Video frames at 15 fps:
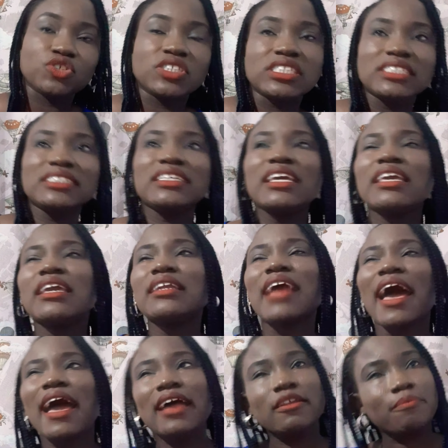She's thinking,
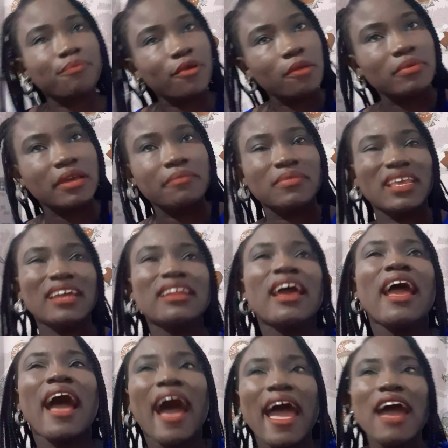I had a problem then,
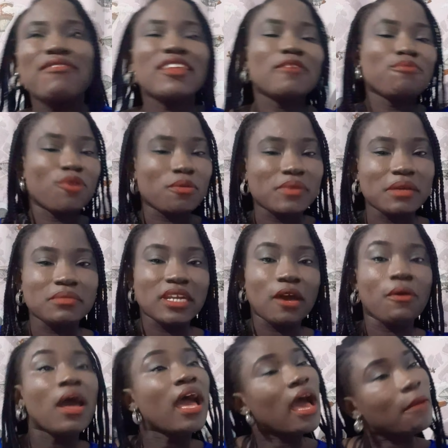I have that problem now,
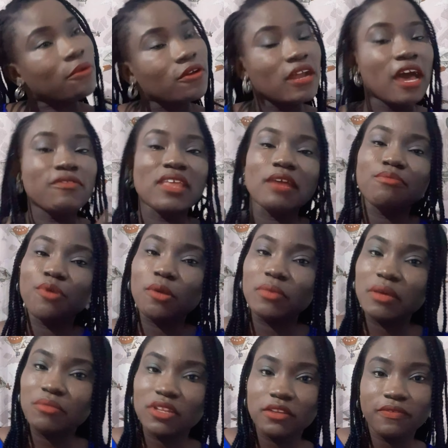I'm going to have that
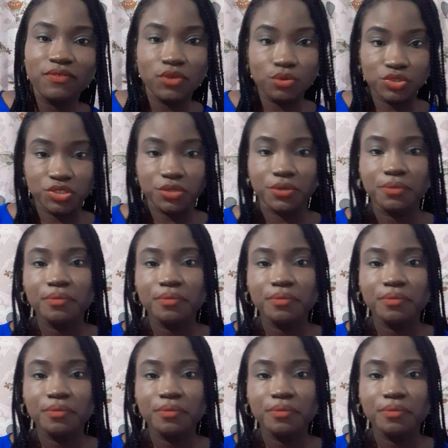problem in the future.